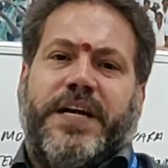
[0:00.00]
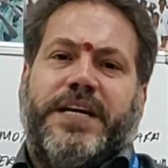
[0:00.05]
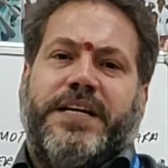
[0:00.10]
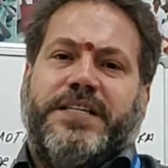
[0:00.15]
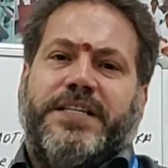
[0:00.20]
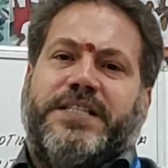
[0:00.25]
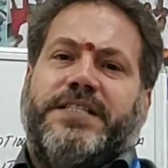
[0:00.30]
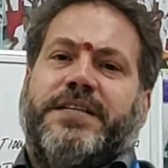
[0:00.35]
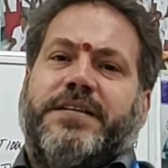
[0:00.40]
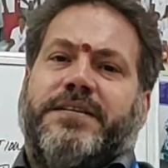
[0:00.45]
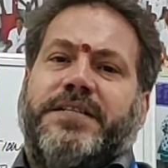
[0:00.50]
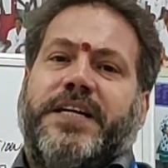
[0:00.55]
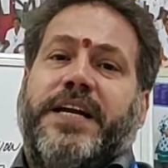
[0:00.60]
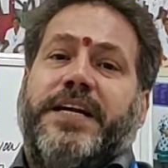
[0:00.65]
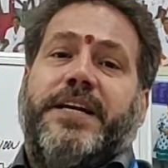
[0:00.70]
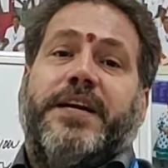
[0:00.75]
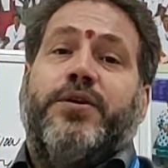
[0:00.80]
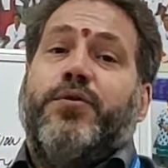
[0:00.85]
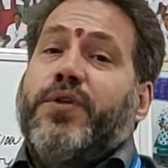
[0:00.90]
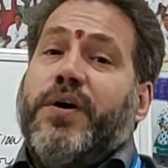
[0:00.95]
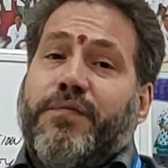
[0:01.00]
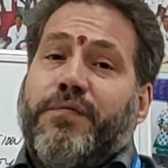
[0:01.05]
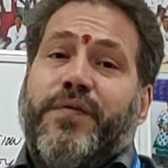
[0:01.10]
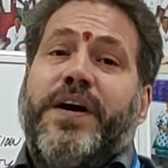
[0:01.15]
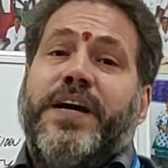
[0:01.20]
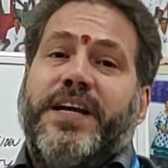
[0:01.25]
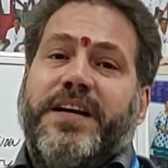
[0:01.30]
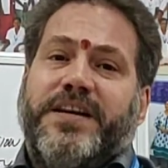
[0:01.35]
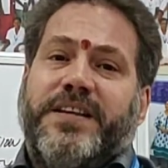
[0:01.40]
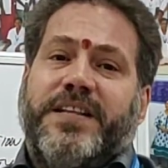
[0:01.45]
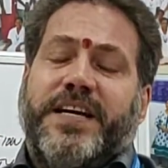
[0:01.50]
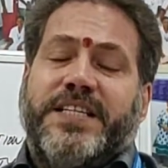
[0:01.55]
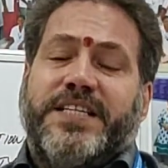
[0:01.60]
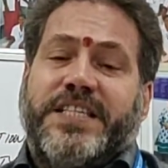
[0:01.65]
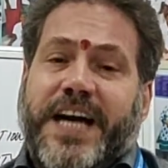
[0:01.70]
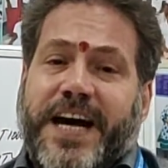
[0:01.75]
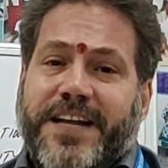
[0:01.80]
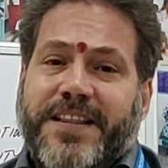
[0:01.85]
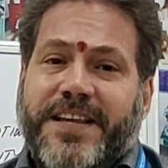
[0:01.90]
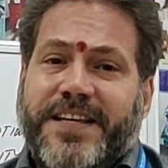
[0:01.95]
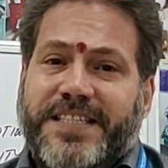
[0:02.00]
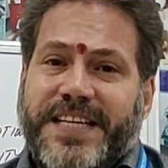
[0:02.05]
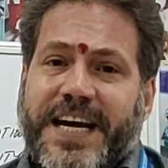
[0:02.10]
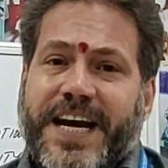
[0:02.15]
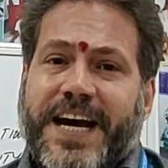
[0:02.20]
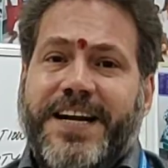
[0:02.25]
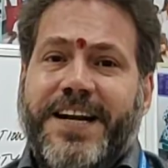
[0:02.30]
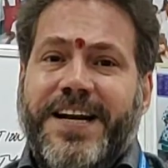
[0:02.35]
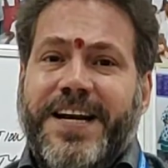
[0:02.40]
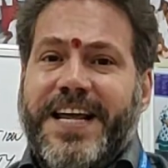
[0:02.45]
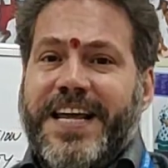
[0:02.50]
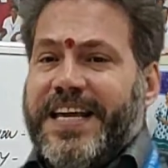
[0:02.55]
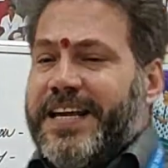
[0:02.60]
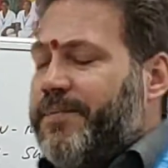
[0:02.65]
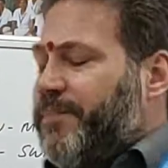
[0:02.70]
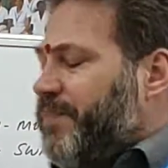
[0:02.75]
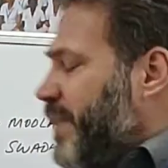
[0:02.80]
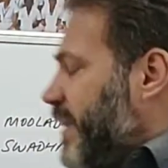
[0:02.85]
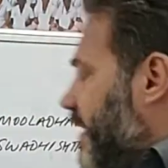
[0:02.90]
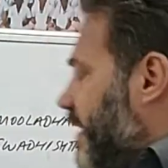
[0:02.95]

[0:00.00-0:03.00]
that is related to the fire, the Jata Agni,